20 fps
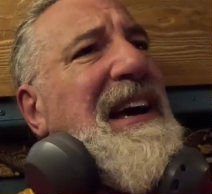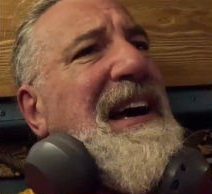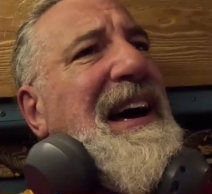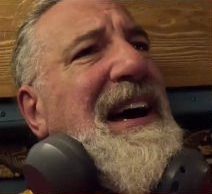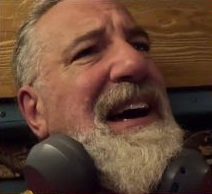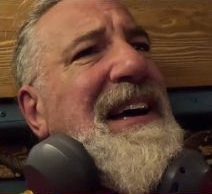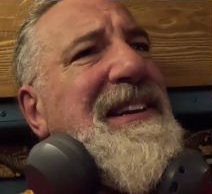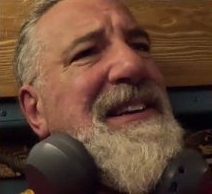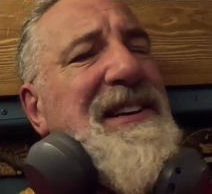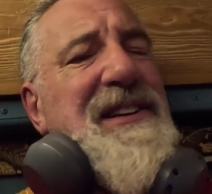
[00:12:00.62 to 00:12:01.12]

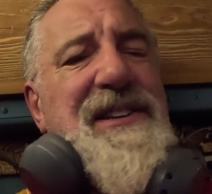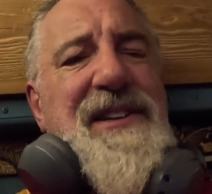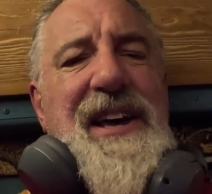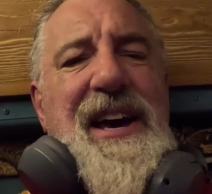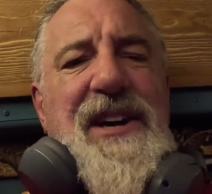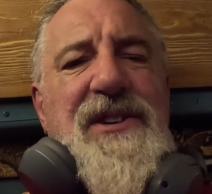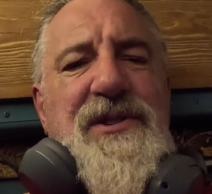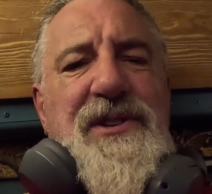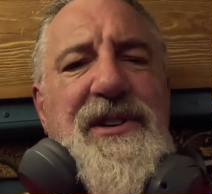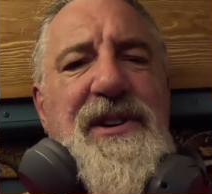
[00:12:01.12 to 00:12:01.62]
I didn't
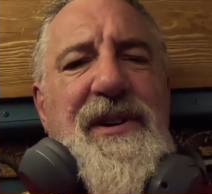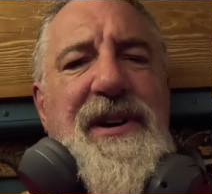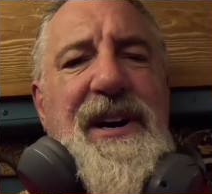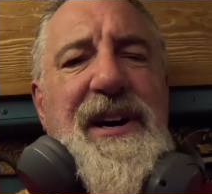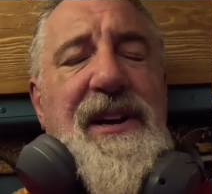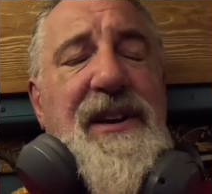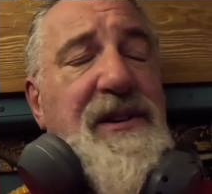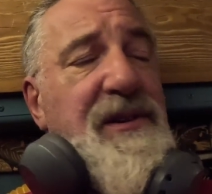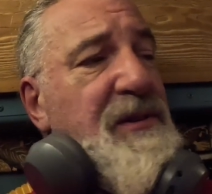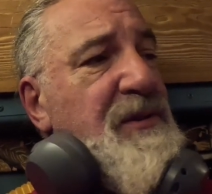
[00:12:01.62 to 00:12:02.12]
actually know how
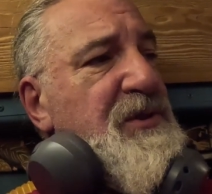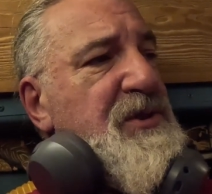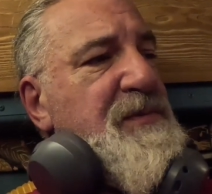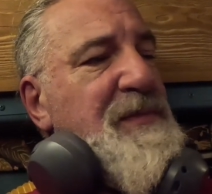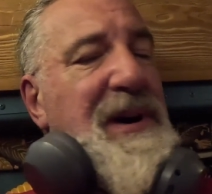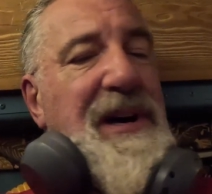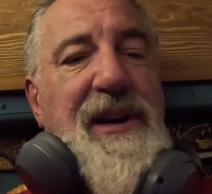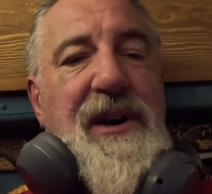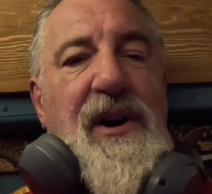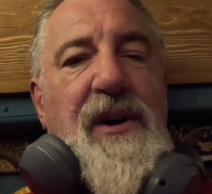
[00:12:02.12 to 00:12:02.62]
to use
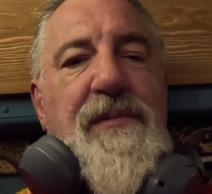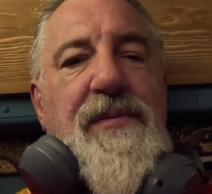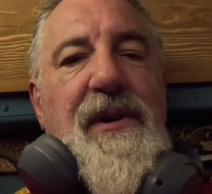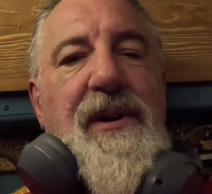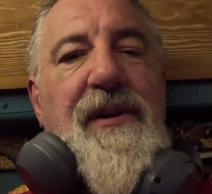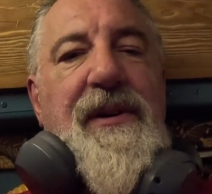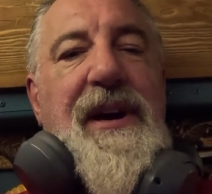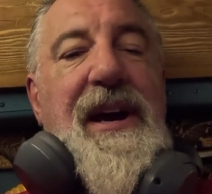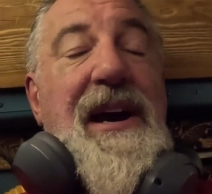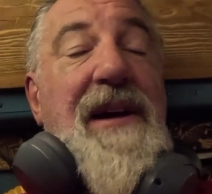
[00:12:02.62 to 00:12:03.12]
my
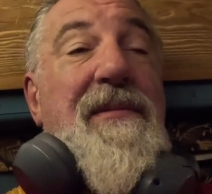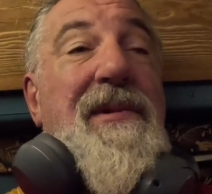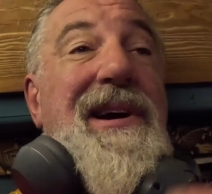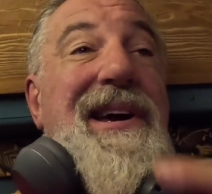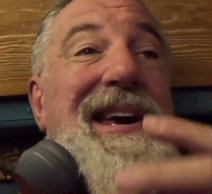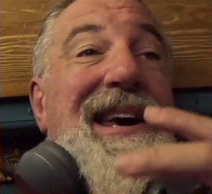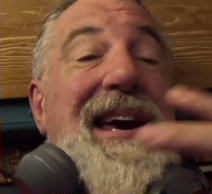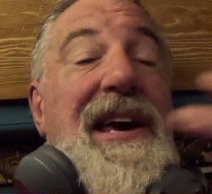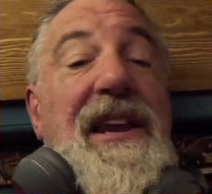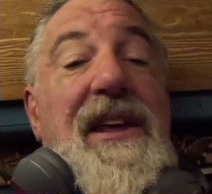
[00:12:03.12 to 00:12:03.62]
GoPro camera.
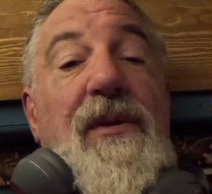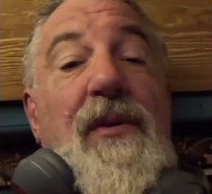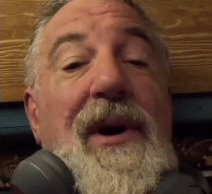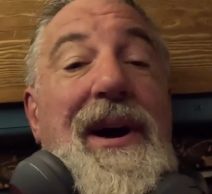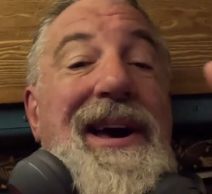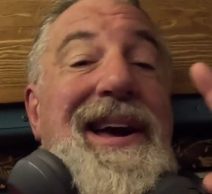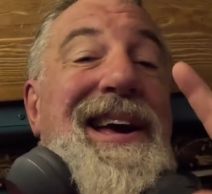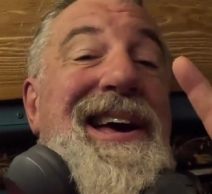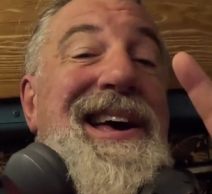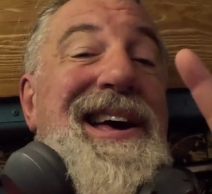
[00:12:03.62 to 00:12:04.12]

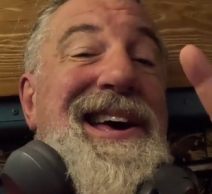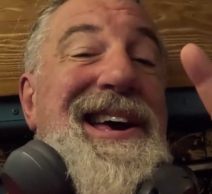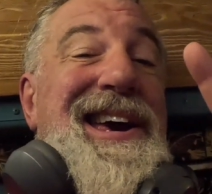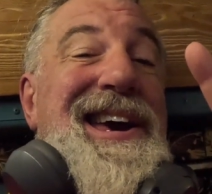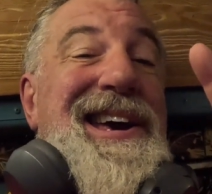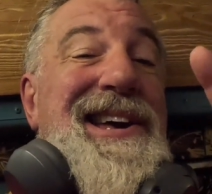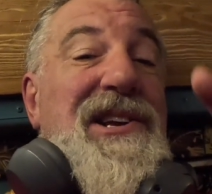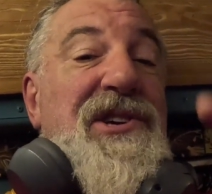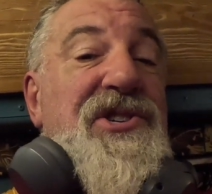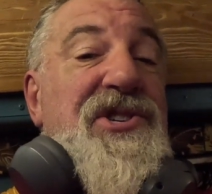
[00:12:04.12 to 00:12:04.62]
Anyway,
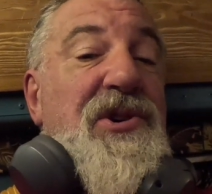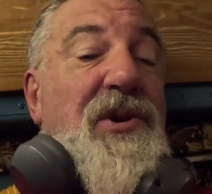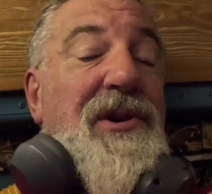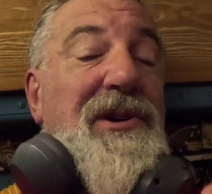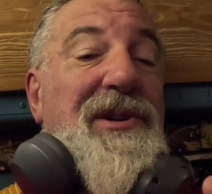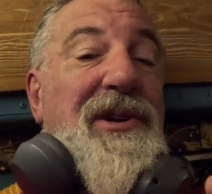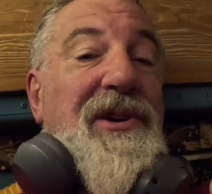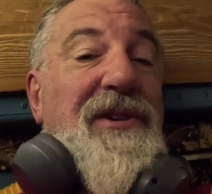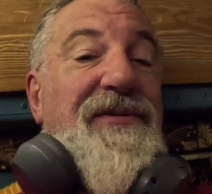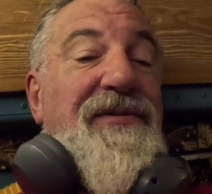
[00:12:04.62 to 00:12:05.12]
in a short
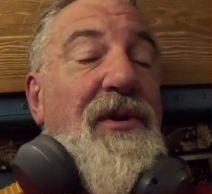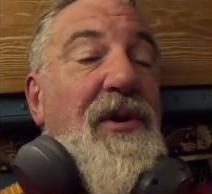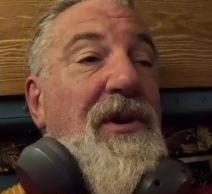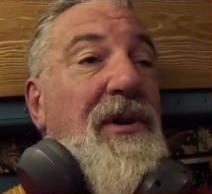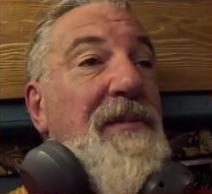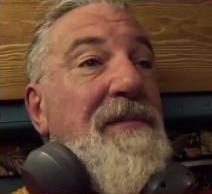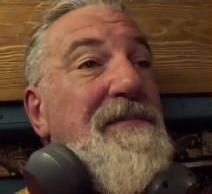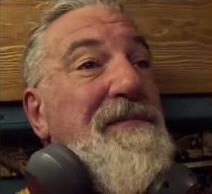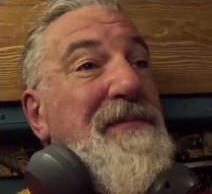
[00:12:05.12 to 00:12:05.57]
little form,